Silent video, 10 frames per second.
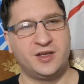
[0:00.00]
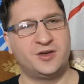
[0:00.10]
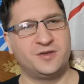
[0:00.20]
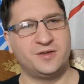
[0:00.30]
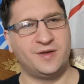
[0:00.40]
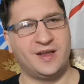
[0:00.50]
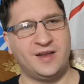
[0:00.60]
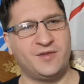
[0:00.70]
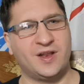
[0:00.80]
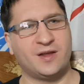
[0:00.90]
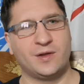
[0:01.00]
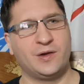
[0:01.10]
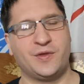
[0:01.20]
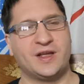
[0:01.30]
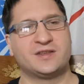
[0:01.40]
you know and even like
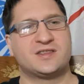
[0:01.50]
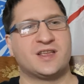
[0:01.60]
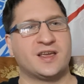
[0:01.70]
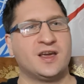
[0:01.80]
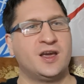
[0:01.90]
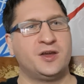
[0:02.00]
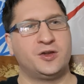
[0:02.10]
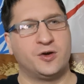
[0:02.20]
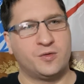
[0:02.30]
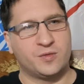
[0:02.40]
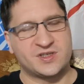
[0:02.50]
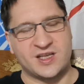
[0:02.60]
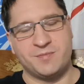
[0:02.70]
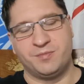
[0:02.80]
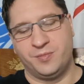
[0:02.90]
little things like you know let's
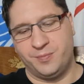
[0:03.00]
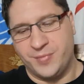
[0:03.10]
keep